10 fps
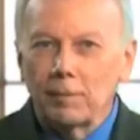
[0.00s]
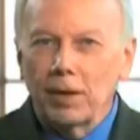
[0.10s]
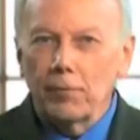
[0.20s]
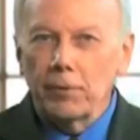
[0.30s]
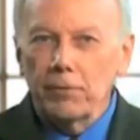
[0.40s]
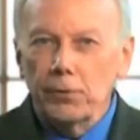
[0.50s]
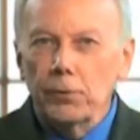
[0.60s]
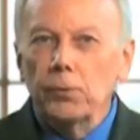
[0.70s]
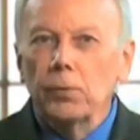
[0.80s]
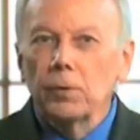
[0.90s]
by
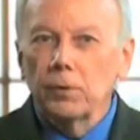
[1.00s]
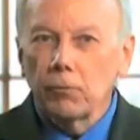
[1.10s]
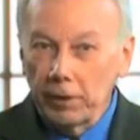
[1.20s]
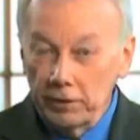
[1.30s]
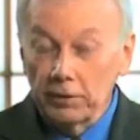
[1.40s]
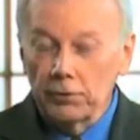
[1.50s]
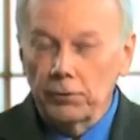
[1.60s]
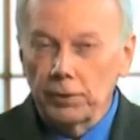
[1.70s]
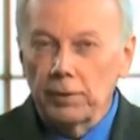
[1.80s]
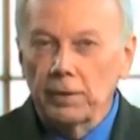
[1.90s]
review
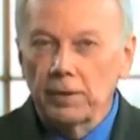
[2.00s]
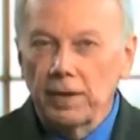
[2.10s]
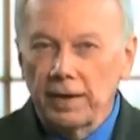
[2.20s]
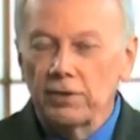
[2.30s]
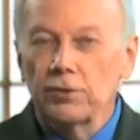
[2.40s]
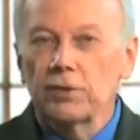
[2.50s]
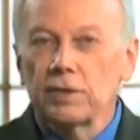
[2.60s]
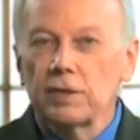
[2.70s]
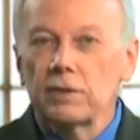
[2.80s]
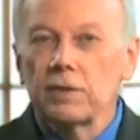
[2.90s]
regulatory
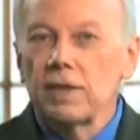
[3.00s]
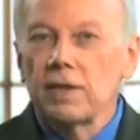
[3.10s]
agencies